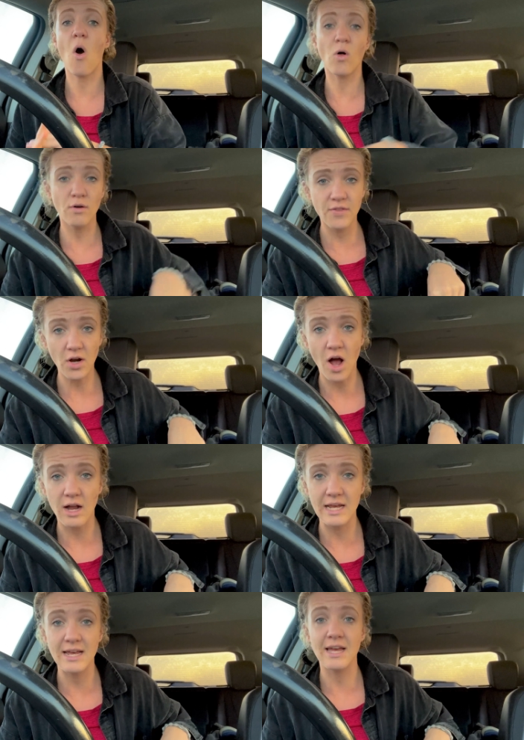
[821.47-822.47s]
all of their
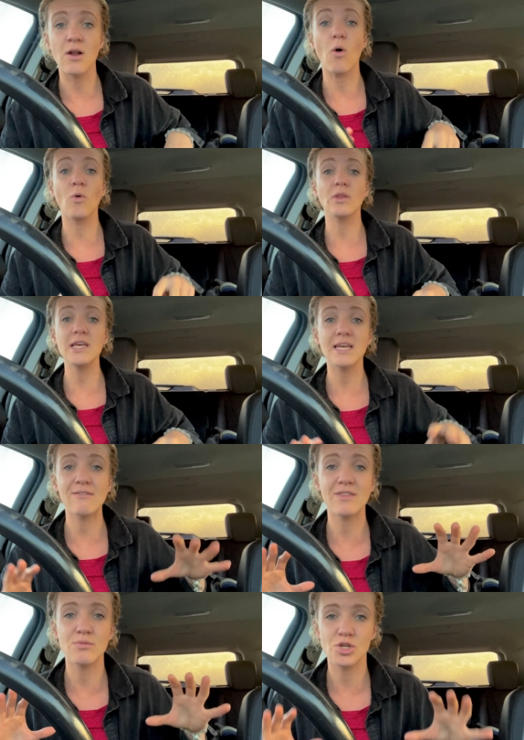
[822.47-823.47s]
honey and only
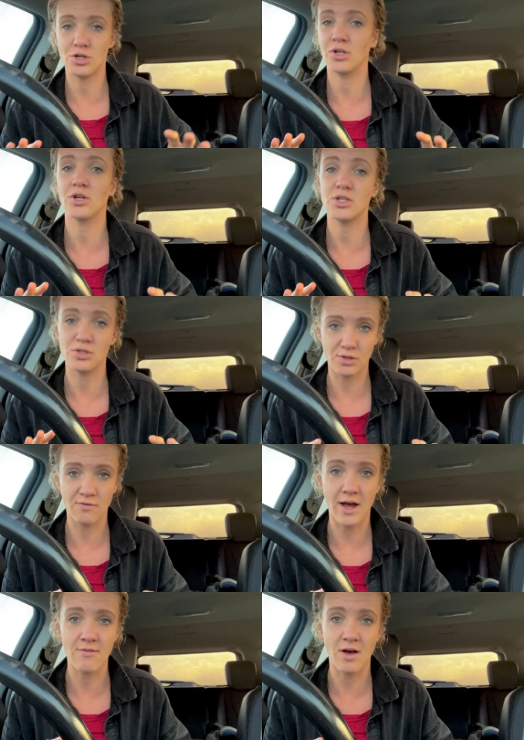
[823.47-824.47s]
give them sugar to
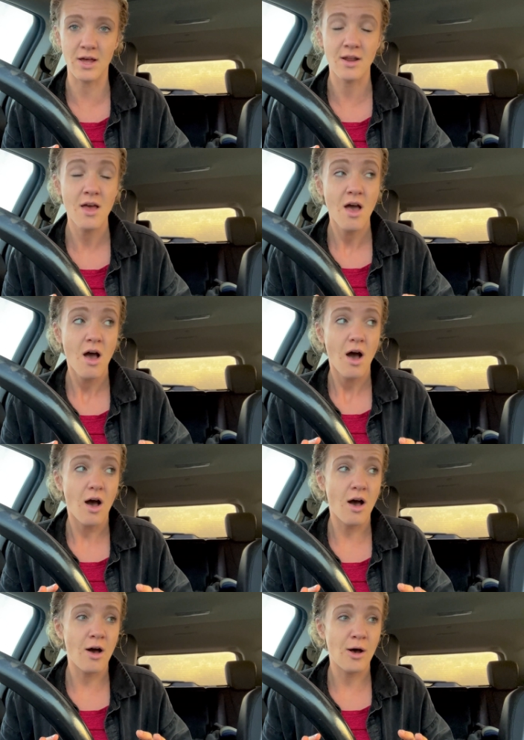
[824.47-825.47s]
survive on.
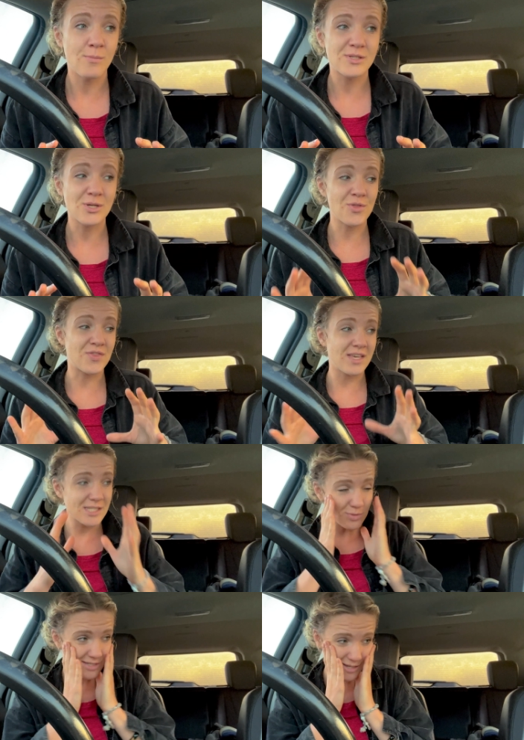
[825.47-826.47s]
So
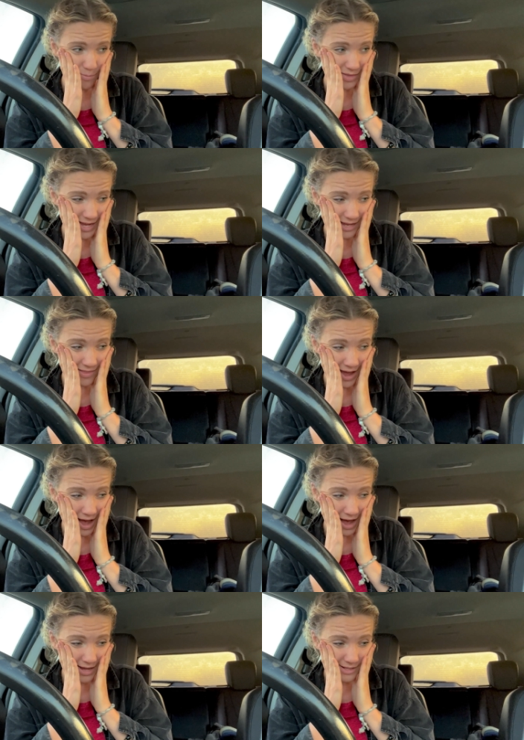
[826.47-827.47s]
this was something
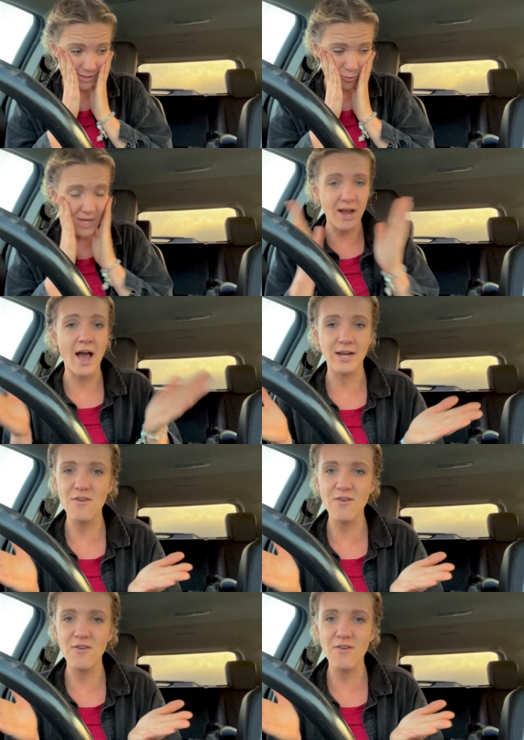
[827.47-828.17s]
that we kind